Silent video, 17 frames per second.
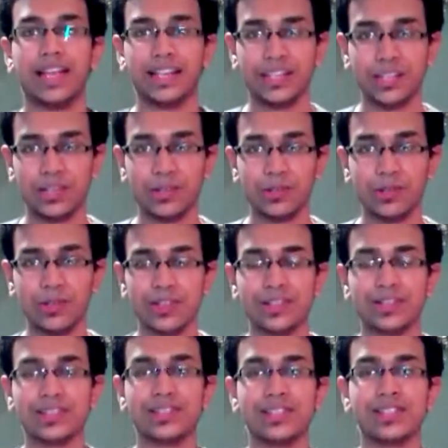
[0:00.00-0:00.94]
Thank you.
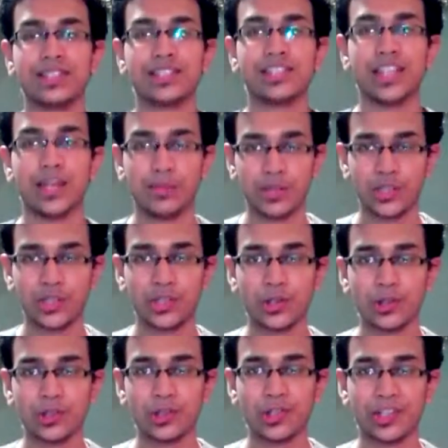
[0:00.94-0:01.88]
This is Debjit
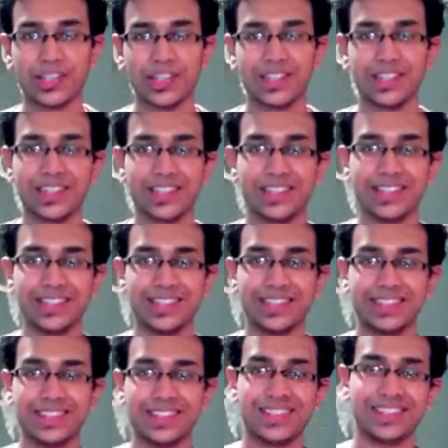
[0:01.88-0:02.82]
Chaudhuri,
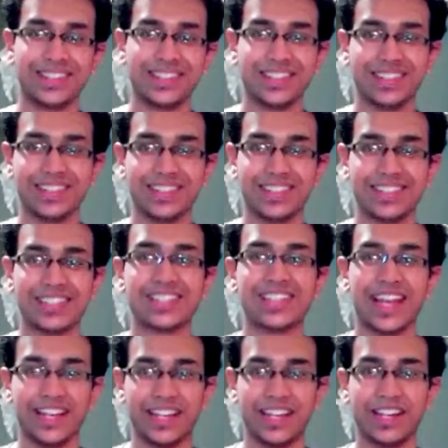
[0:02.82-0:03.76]

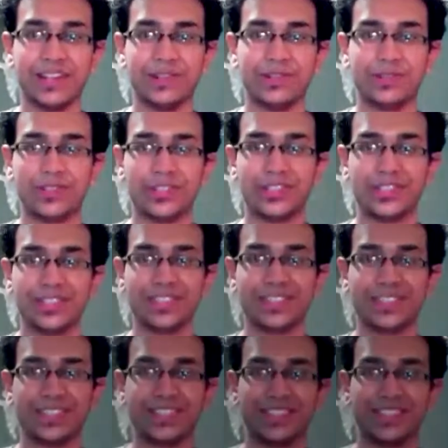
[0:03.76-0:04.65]
signing out.